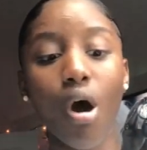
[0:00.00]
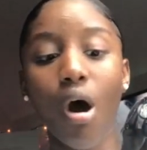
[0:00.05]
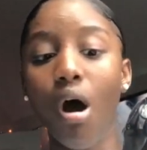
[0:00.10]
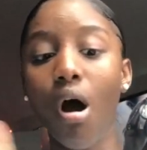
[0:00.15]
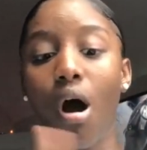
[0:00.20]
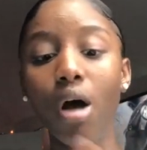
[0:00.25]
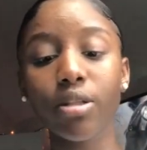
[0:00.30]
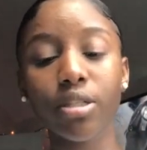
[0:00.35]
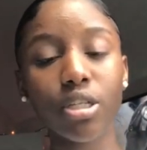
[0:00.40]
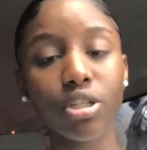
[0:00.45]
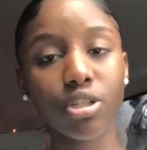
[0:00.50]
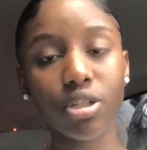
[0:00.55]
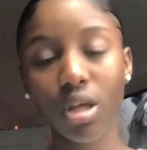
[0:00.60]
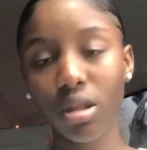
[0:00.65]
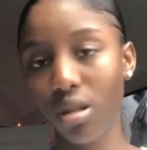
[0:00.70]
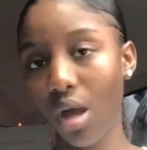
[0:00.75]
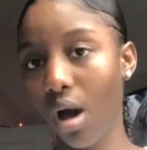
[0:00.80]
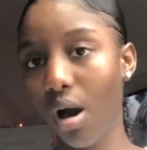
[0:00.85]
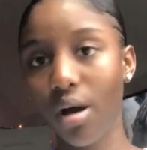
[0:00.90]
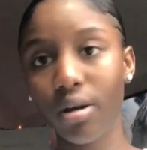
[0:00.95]
All teachers are
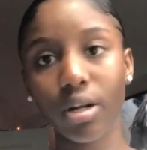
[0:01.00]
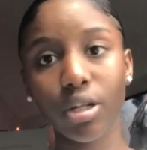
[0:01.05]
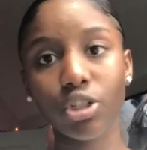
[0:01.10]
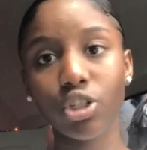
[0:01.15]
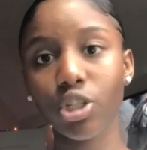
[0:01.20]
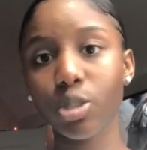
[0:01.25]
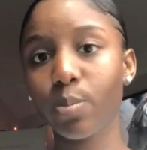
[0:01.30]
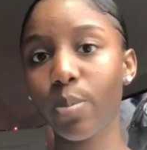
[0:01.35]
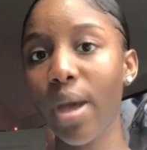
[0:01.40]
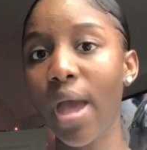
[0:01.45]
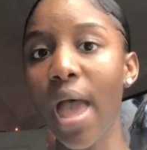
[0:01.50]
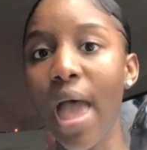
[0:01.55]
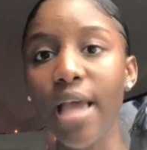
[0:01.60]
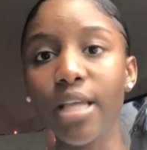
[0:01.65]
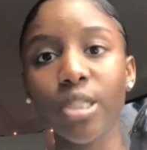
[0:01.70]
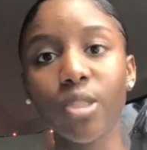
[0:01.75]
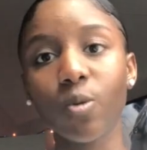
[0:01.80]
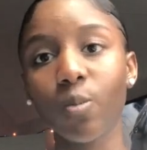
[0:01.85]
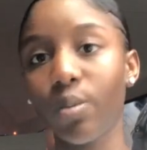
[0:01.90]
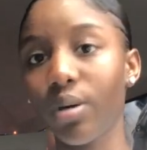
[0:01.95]
not gonna just
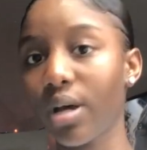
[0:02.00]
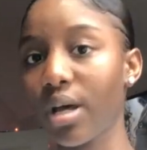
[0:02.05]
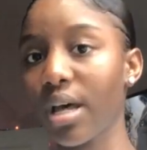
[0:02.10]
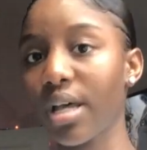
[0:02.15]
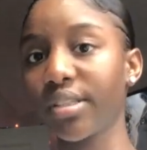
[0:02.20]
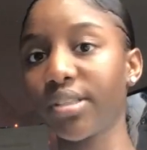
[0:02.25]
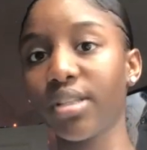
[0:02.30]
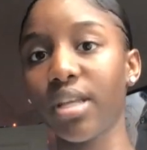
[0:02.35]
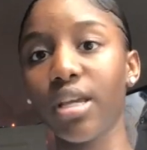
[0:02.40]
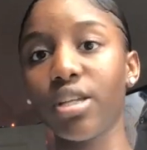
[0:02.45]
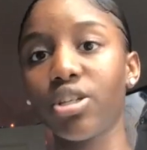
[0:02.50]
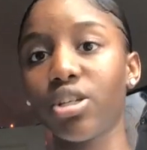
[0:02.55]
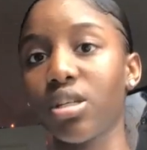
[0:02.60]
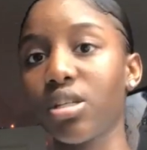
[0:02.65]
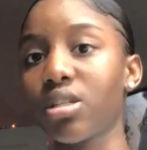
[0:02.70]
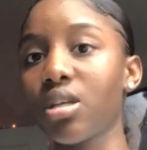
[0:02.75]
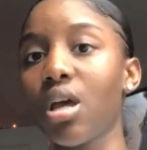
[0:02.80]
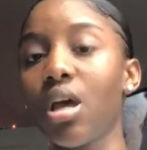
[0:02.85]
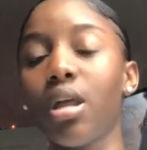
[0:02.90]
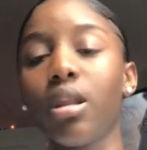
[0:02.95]
pass you because they
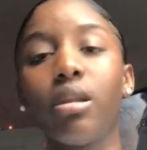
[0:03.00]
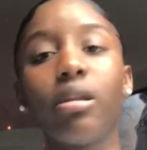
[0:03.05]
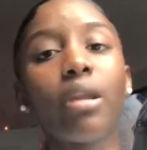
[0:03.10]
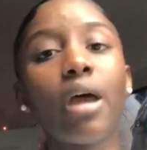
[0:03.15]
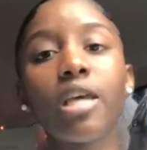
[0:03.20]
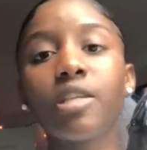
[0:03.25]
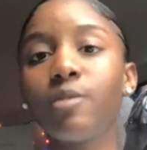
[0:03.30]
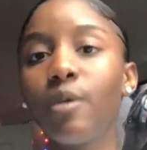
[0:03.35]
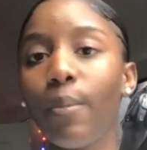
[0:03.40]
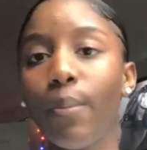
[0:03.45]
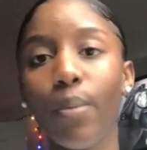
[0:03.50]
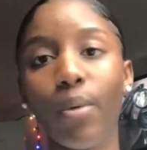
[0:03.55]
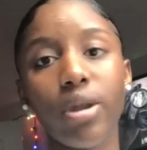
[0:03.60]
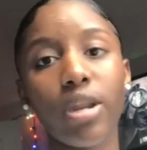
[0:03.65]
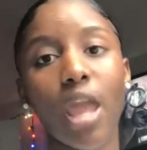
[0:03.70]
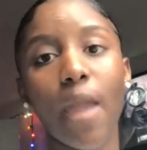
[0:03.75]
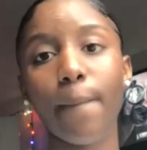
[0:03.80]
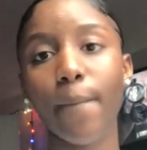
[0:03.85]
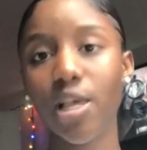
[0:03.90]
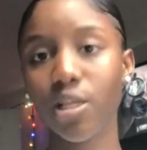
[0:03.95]
just nice people
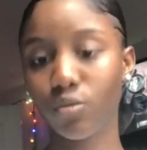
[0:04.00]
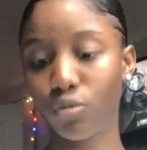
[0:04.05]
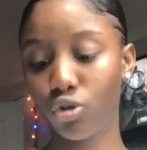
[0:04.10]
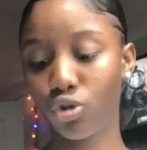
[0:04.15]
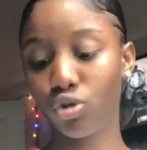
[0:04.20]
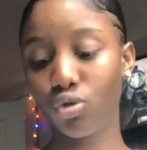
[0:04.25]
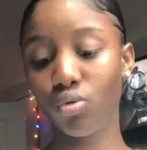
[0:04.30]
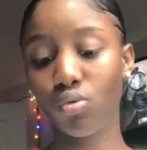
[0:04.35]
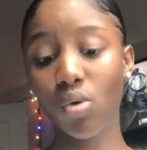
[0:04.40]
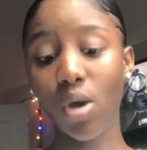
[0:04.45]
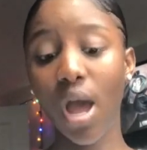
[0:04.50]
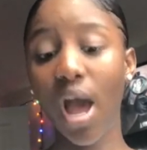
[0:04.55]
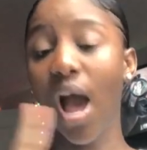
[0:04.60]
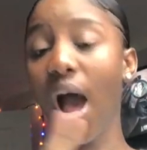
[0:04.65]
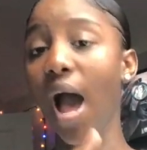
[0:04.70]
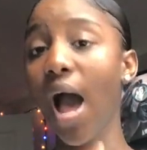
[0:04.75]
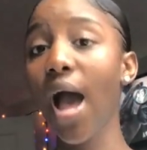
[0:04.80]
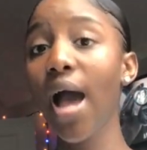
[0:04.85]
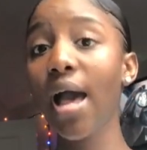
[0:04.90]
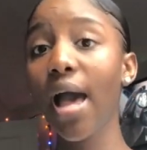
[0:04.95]
and they mess with you.
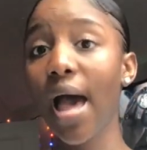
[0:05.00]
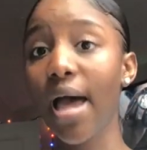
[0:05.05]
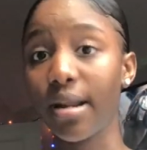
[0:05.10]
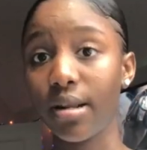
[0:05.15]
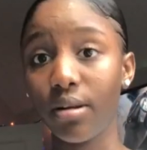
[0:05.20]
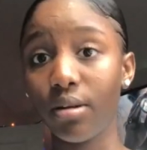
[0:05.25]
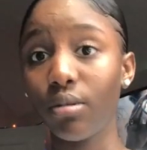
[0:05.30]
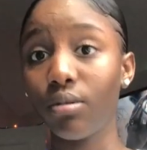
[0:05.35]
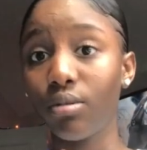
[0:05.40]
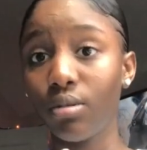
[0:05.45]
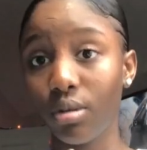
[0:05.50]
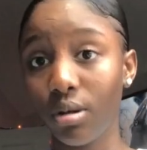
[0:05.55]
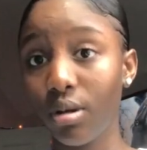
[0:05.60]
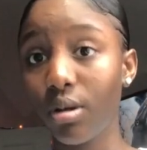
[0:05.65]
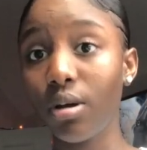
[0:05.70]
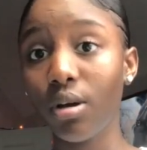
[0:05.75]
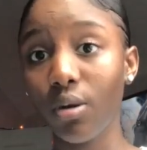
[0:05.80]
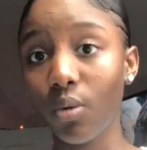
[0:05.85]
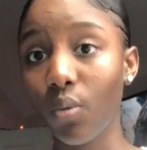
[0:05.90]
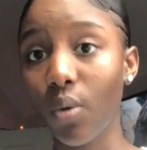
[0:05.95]
I got it the
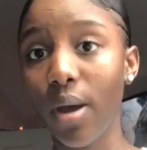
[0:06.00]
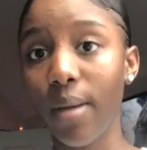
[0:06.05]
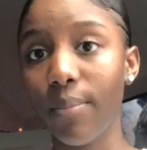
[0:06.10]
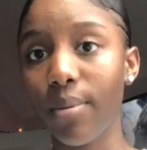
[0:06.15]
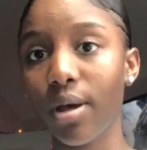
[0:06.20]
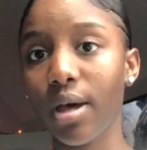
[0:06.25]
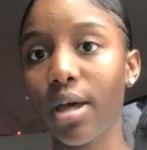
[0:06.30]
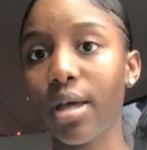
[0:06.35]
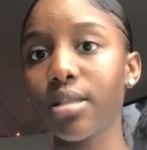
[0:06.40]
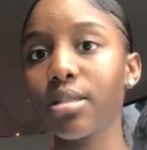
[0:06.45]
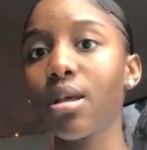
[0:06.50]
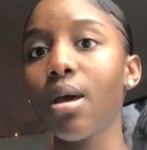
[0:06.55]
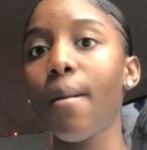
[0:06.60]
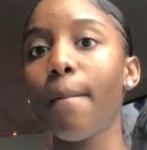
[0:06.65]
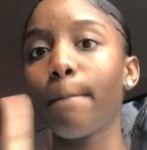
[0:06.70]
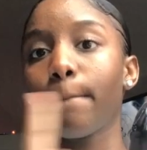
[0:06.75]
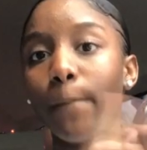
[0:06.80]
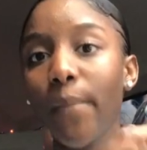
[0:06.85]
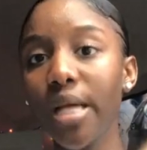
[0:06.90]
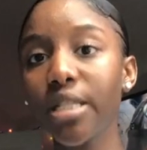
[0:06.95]
good way, because
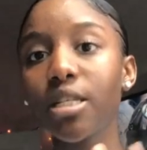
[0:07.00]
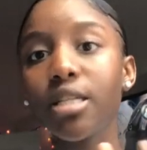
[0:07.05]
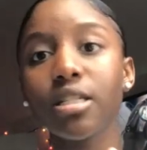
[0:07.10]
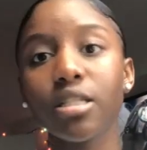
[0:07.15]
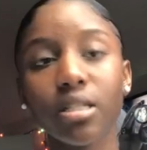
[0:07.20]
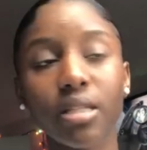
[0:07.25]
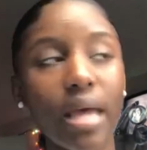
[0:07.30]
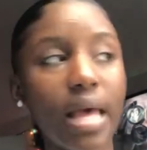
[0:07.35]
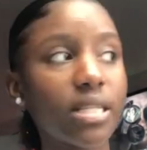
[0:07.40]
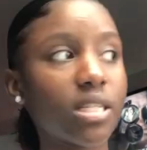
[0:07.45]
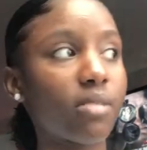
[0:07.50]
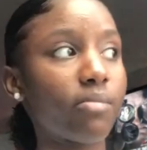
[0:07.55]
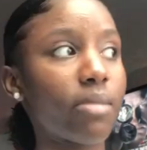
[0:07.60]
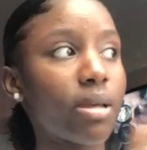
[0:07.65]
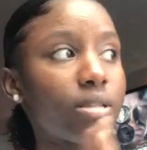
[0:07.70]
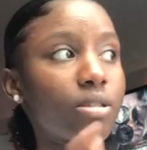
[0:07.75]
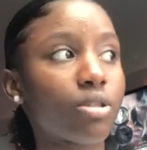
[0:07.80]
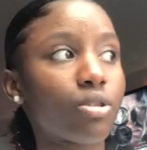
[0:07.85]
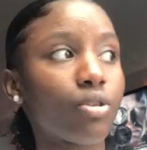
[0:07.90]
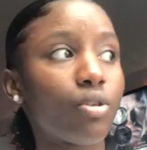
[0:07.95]
my teachers last
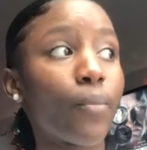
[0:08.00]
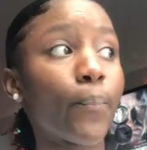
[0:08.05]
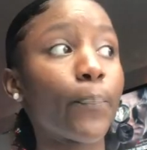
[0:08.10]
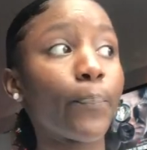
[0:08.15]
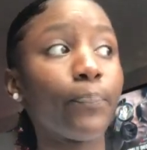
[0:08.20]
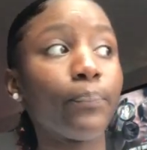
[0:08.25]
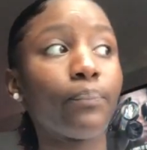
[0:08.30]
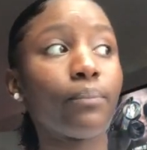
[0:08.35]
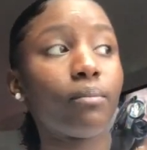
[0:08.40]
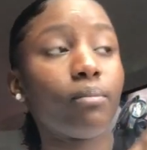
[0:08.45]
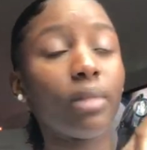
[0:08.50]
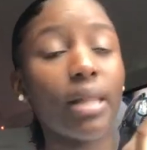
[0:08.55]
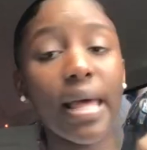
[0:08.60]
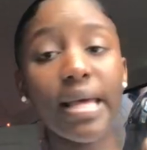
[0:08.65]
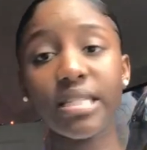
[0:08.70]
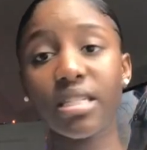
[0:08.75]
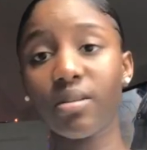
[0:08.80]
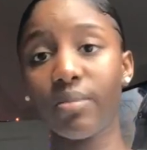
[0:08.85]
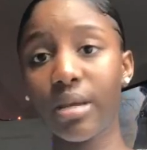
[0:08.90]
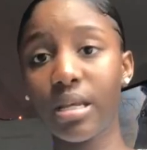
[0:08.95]
semester
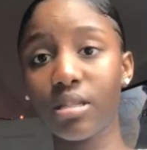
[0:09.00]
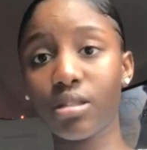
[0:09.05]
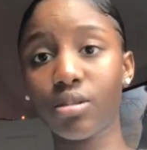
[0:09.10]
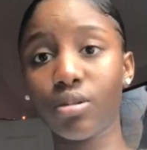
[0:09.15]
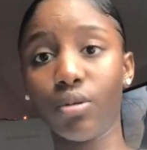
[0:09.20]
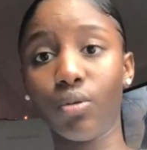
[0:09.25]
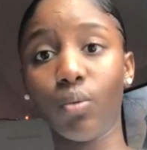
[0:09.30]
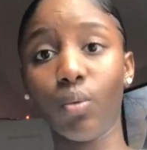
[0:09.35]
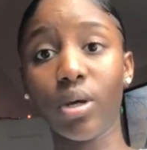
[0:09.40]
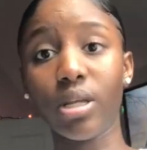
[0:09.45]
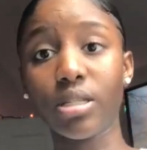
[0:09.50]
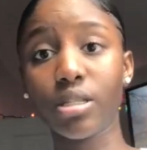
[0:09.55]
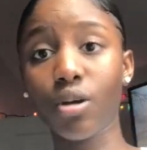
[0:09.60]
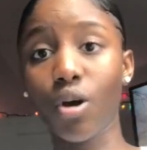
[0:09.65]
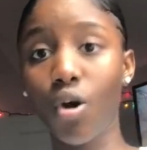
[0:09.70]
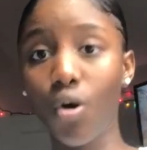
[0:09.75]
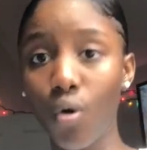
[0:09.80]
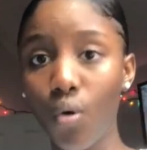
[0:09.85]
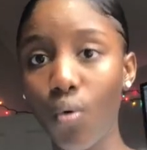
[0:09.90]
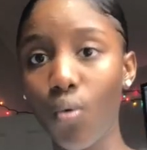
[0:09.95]
was
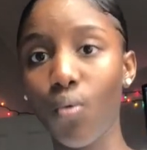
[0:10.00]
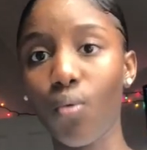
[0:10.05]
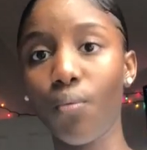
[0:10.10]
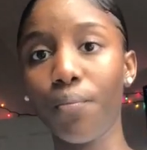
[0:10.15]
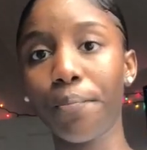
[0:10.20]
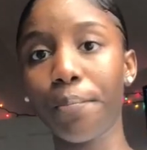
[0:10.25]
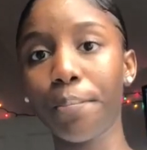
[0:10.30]
cool,